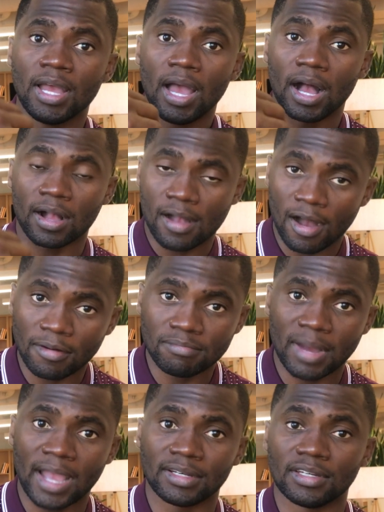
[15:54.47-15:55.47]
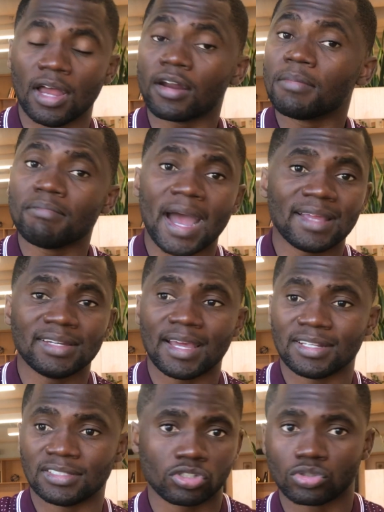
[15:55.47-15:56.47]
a calm mind, not a mind that
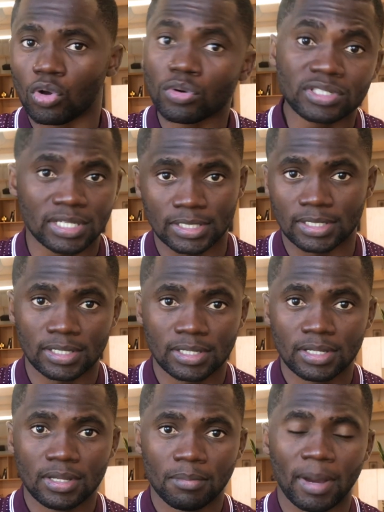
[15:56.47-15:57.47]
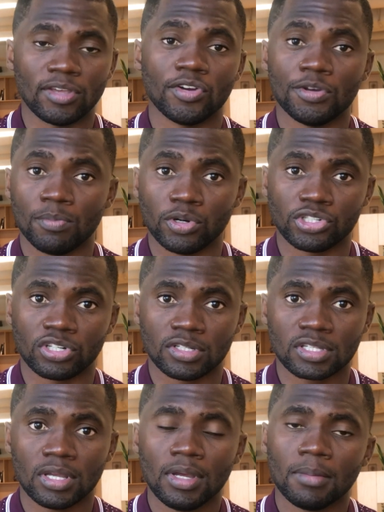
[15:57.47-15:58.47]
is distorted by your emotions,